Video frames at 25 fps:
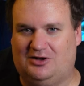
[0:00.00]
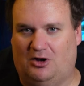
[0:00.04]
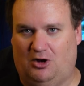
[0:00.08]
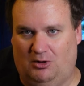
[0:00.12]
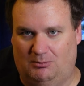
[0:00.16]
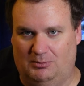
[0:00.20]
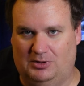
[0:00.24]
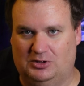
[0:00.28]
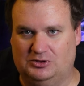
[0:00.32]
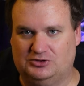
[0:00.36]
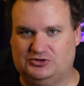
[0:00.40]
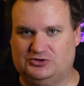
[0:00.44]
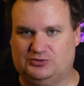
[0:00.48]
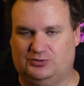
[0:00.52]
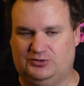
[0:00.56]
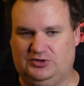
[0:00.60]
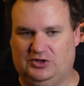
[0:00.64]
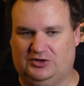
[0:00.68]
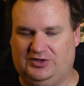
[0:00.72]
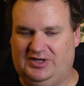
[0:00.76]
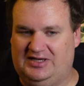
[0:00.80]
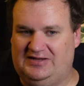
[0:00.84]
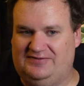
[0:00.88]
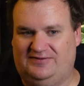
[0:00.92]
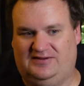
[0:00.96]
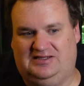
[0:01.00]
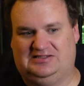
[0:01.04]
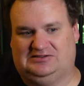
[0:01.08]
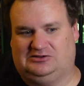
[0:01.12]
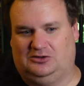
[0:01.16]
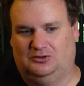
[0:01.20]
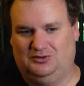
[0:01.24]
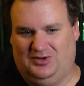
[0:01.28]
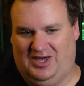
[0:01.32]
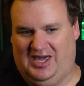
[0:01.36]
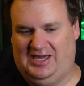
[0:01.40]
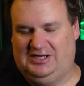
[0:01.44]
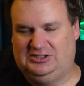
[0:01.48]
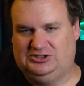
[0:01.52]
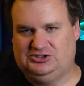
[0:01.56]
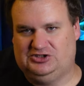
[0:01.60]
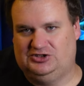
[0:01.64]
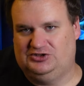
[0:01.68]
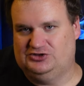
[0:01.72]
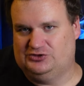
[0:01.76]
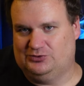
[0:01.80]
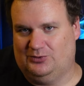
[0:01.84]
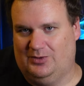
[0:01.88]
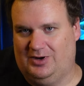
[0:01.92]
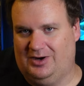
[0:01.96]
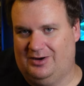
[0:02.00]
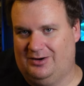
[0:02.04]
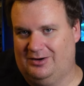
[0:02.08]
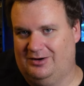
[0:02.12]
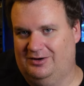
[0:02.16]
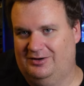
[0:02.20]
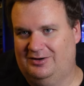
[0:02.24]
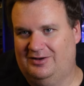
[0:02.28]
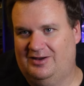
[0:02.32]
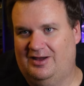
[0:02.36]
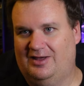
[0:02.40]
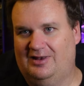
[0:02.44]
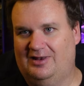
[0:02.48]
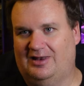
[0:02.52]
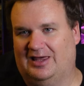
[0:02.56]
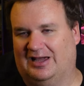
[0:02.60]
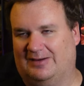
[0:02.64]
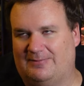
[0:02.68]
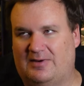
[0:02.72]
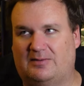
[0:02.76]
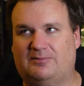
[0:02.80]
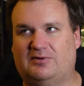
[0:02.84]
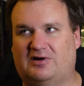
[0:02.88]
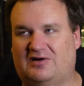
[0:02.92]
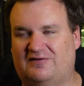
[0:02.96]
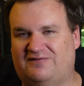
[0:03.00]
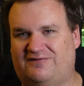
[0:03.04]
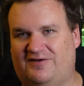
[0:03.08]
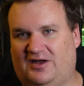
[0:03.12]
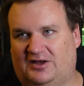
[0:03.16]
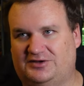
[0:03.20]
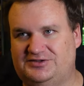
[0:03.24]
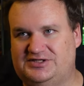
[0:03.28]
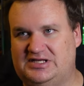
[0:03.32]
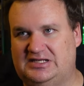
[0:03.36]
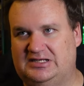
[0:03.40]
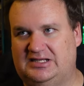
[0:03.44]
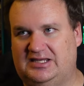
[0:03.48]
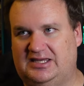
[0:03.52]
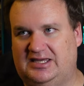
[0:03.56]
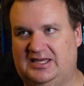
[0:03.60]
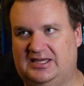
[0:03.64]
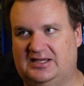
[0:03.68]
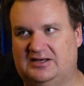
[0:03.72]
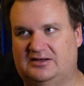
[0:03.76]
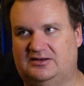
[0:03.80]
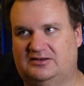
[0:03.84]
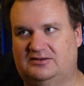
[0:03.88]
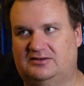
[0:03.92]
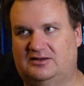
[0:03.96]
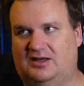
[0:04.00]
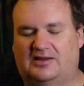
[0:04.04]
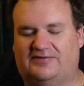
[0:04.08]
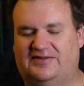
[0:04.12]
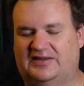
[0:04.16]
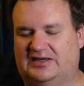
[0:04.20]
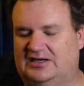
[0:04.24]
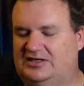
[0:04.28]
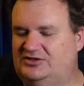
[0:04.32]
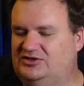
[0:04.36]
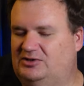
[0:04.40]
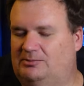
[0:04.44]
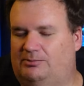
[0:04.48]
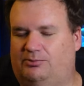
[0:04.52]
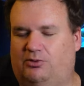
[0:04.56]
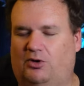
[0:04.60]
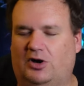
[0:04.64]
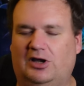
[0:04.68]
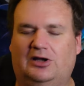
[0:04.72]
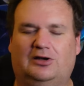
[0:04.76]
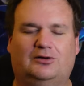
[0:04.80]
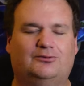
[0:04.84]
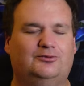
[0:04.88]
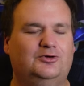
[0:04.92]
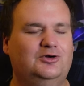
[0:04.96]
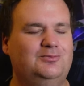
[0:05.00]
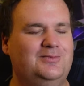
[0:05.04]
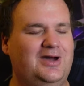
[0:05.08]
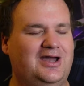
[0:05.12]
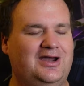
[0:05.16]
almost when you're in these locations where, like, I remember I felt it in, I think, in the boiler room